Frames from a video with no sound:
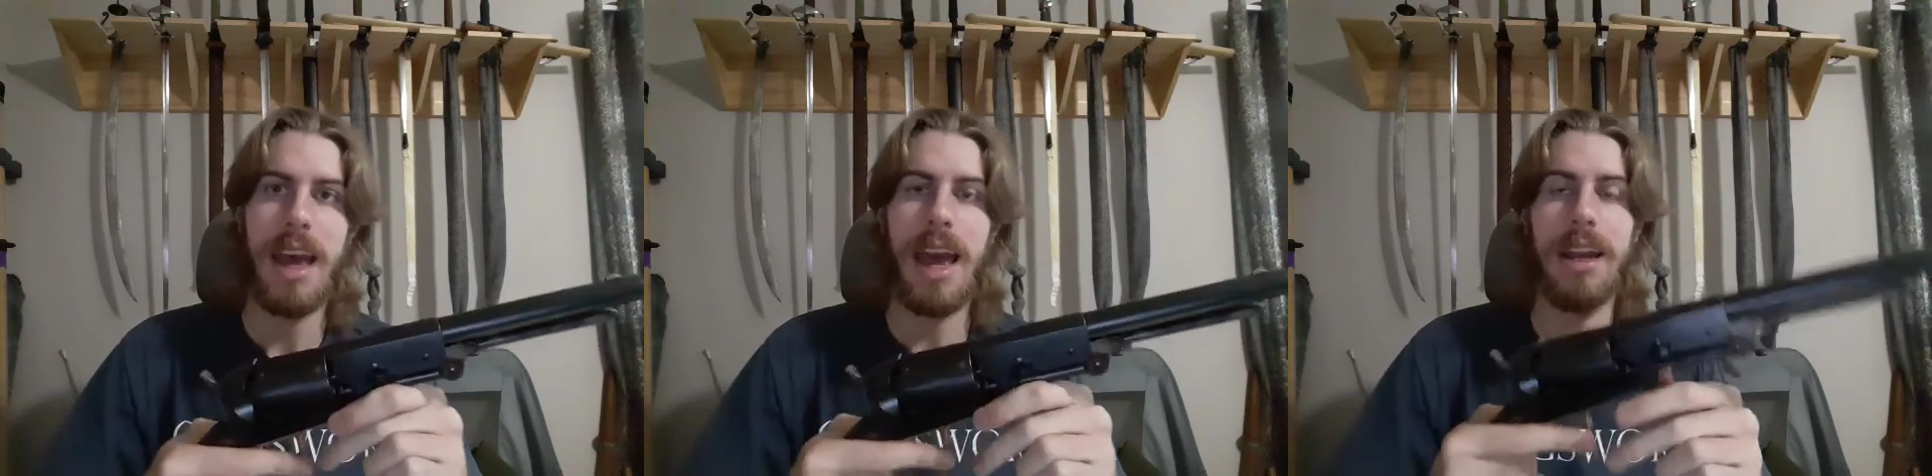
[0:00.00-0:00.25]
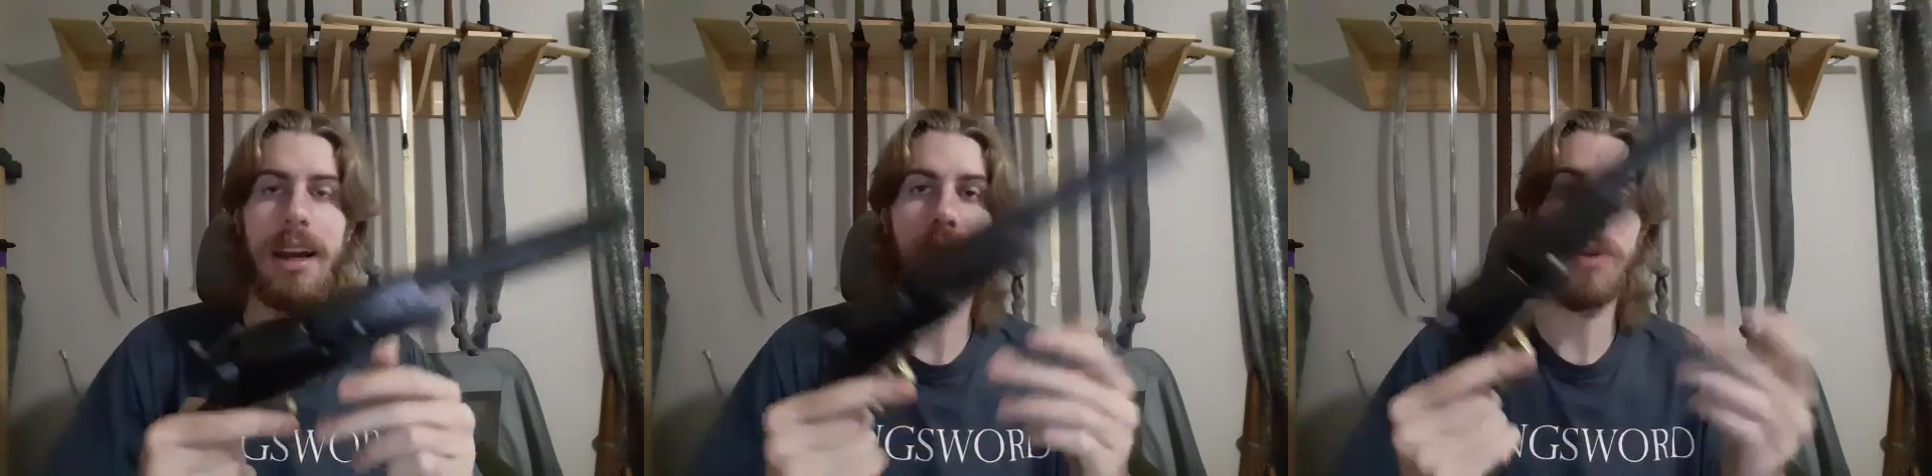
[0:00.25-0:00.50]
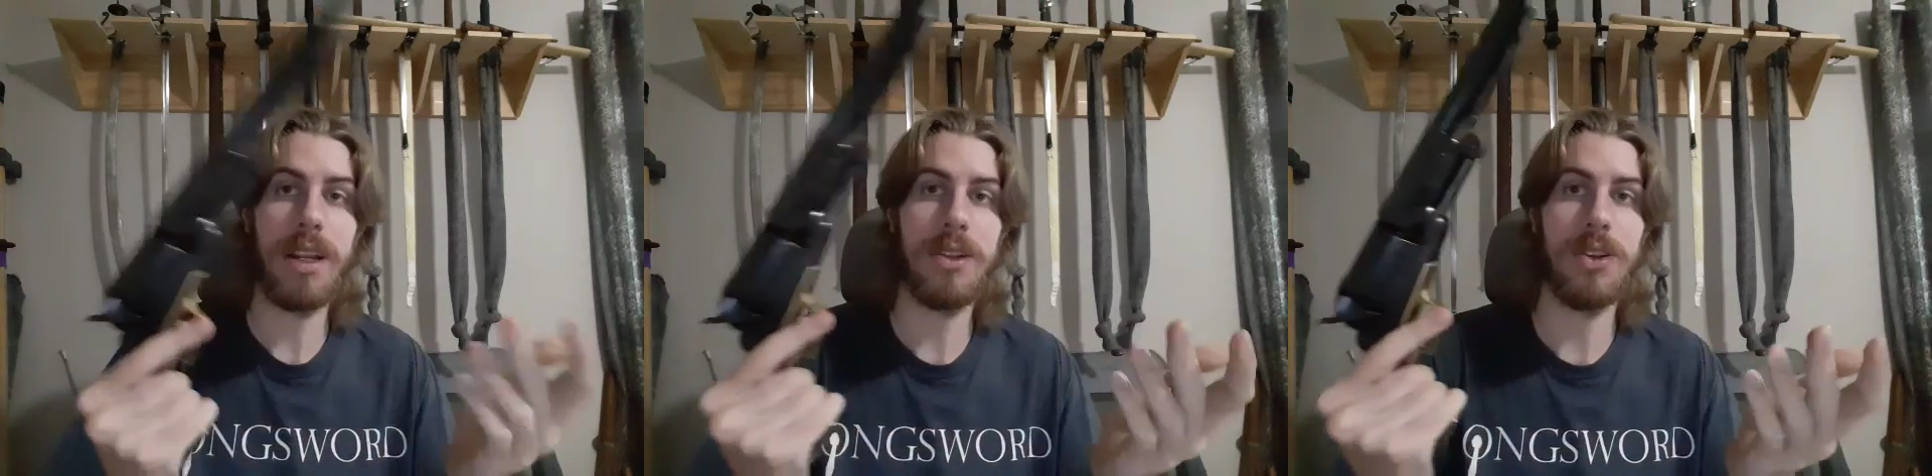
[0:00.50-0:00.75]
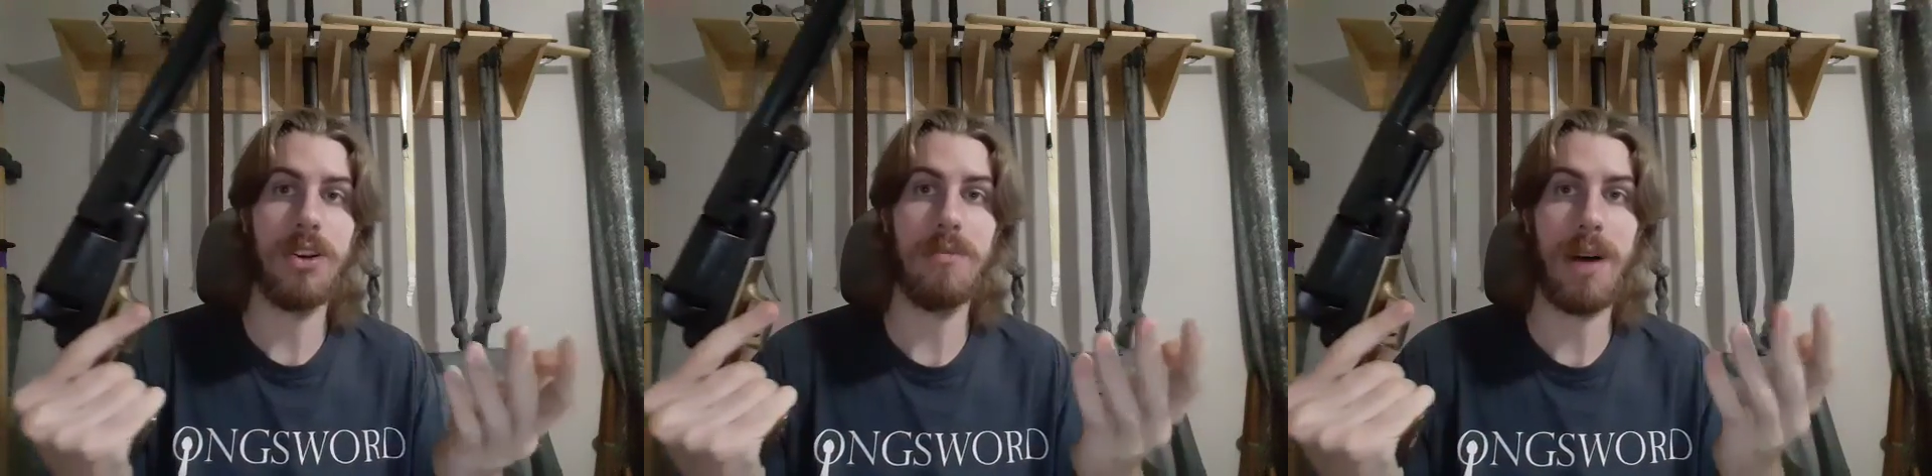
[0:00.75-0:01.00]
And he got written
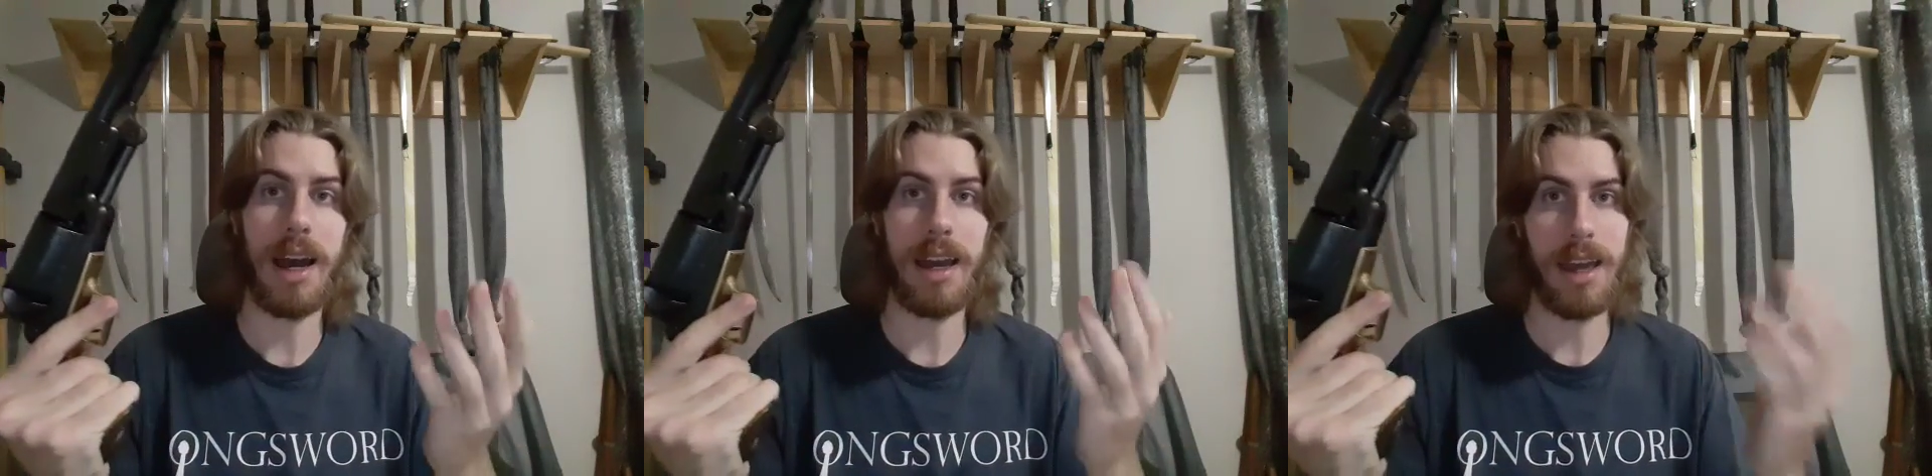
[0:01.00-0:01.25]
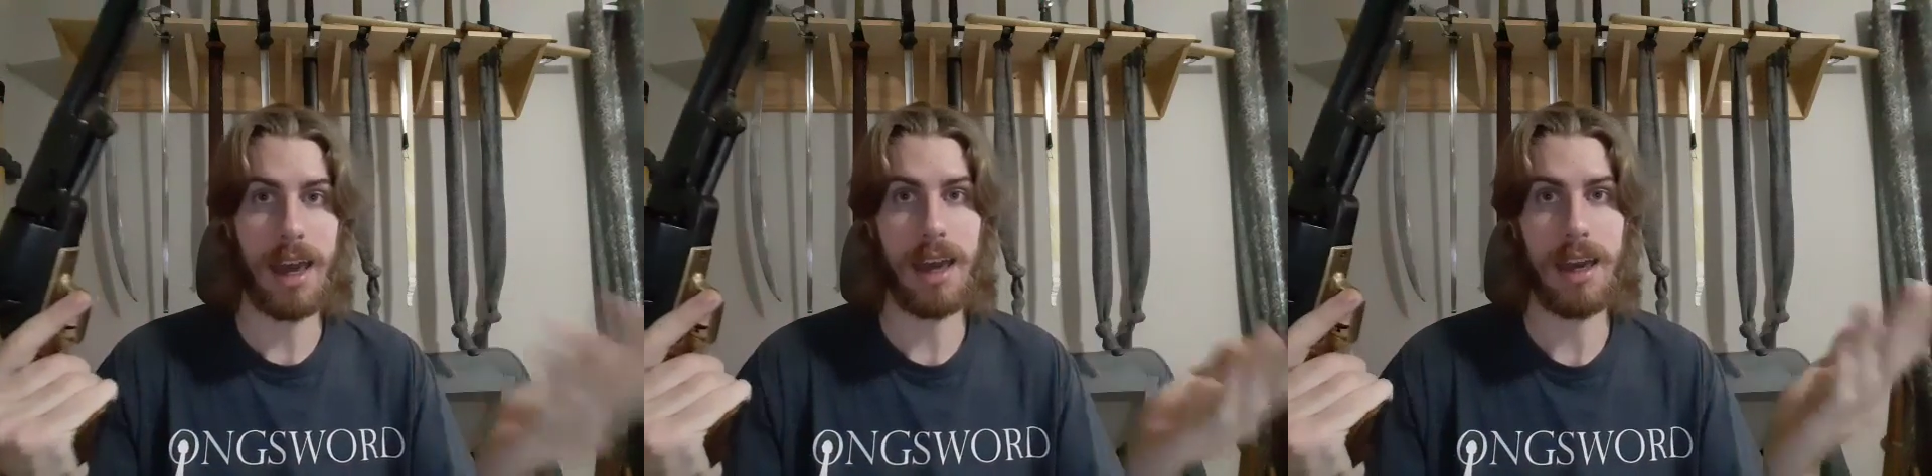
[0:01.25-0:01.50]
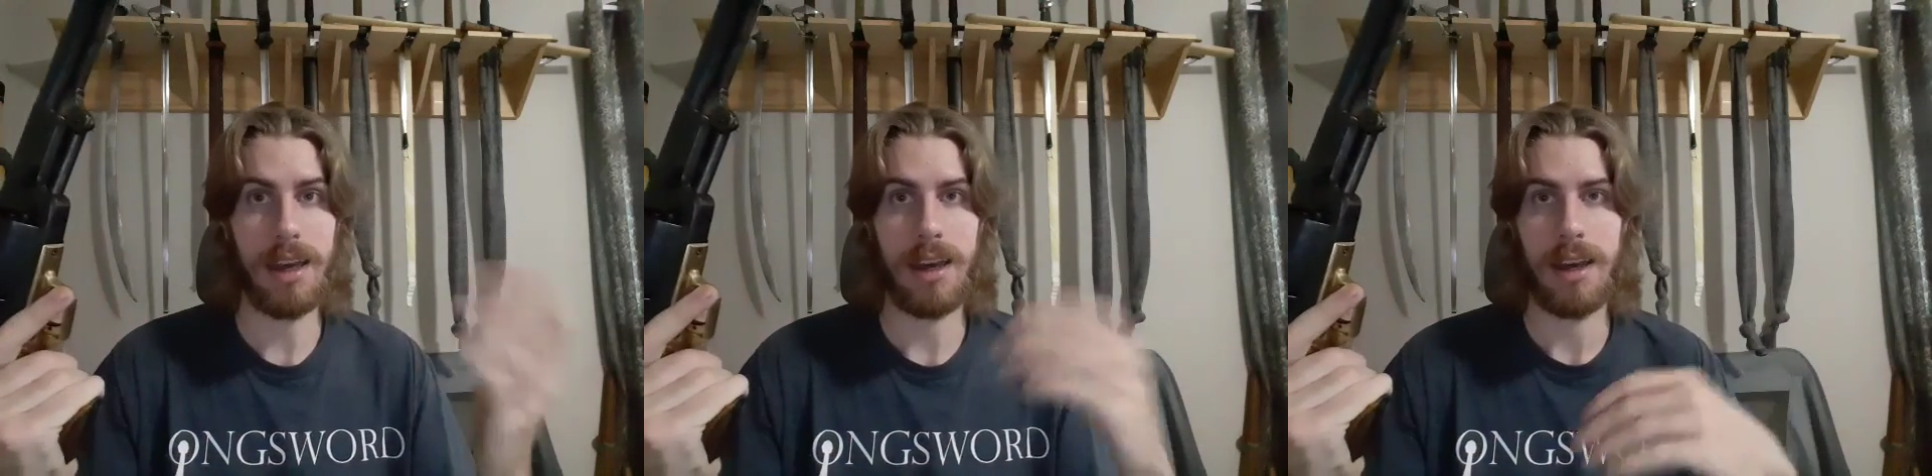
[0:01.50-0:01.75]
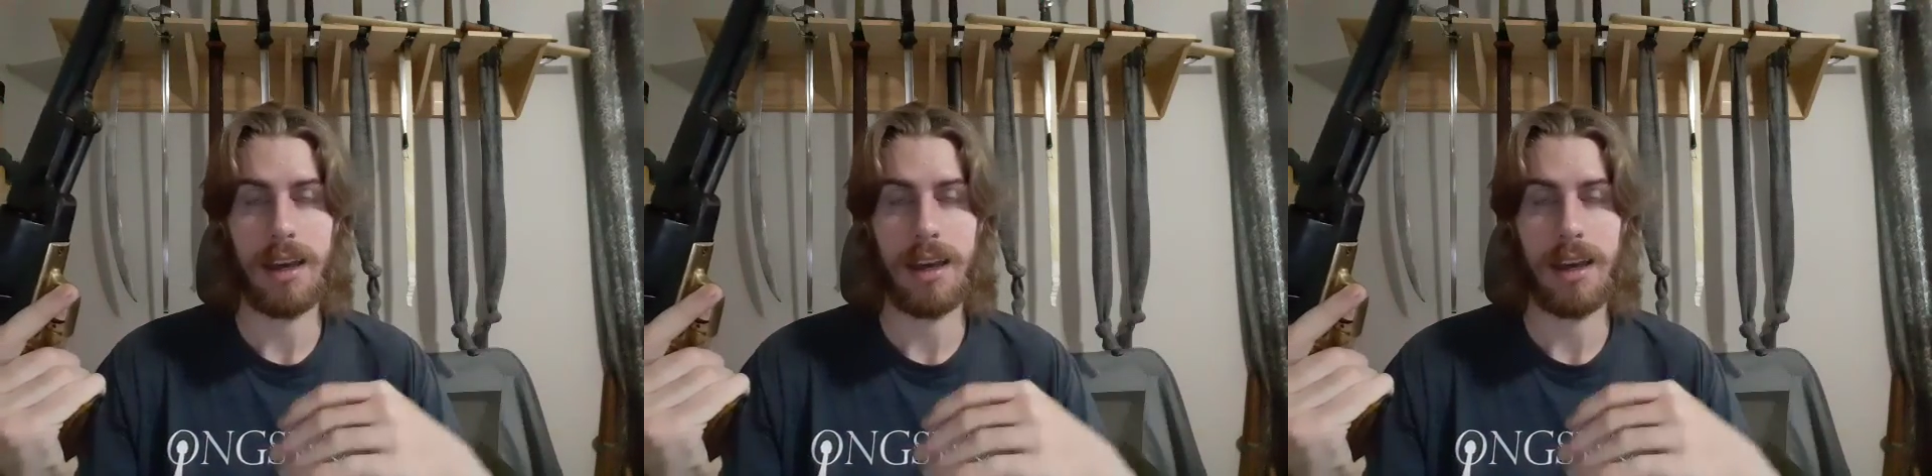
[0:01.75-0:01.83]
to by